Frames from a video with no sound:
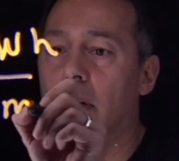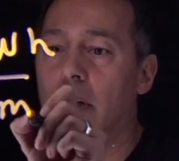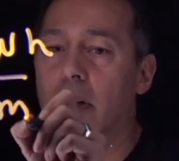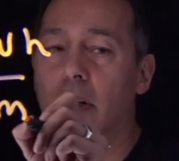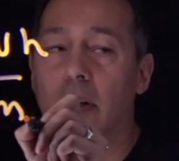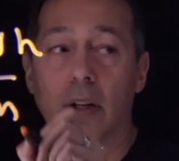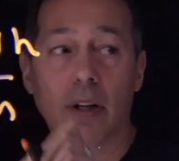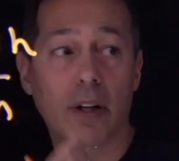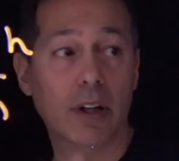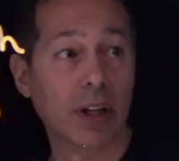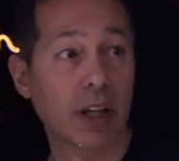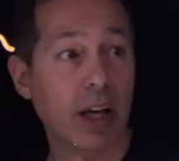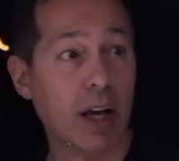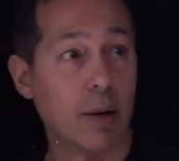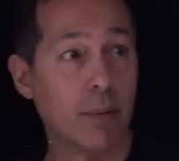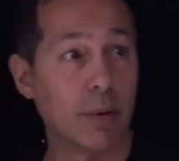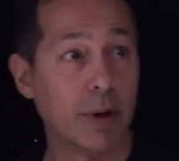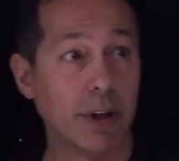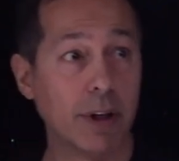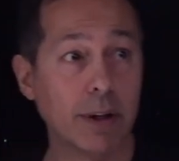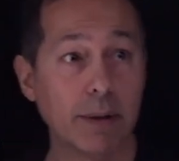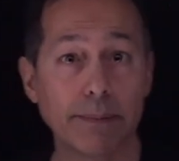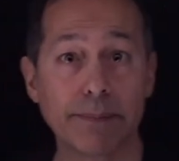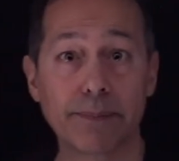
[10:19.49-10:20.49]

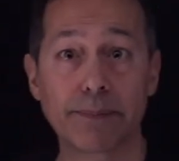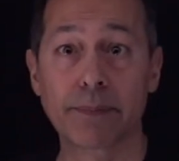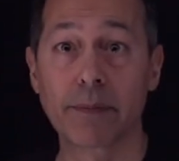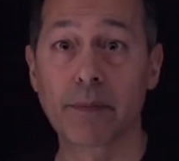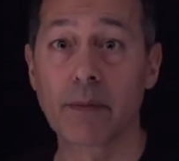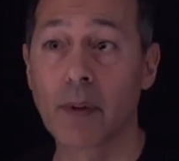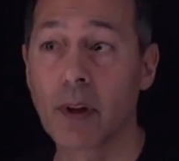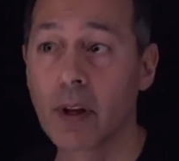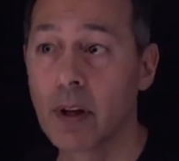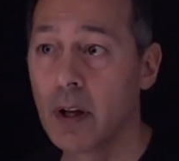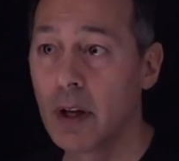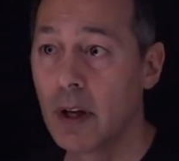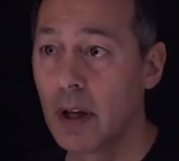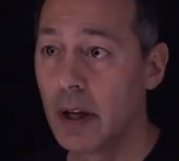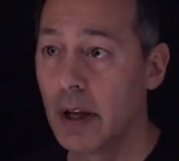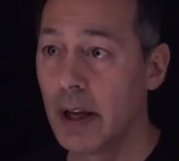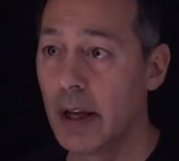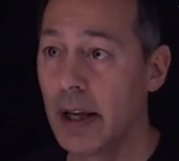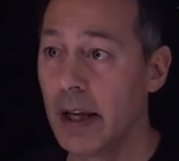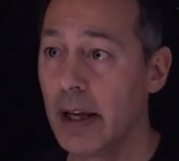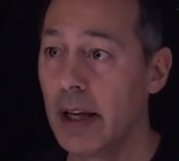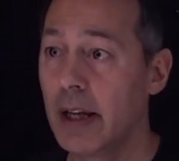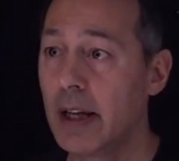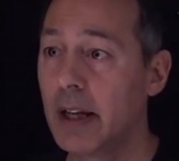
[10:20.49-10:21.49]
kilometer.
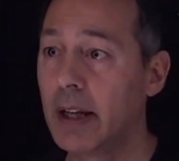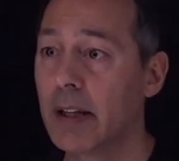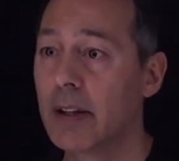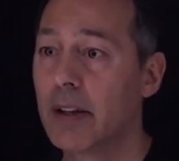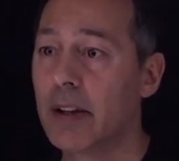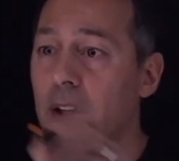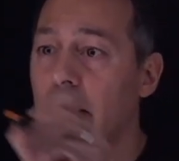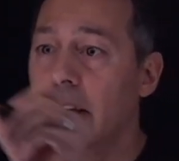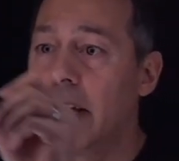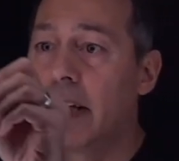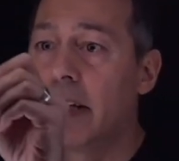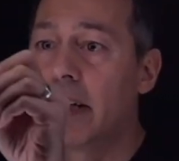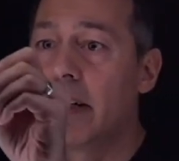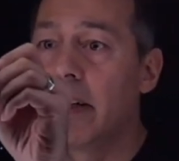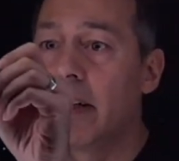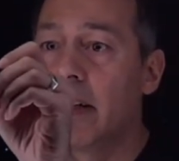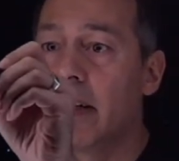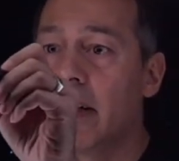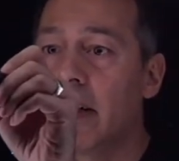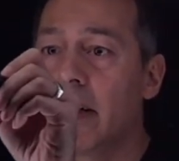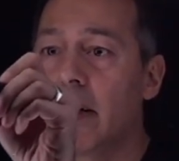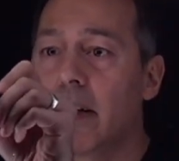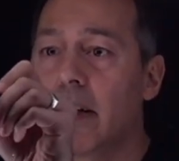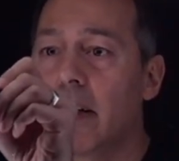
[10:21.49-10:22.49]
And
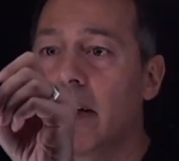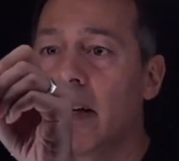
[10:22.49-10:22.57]
then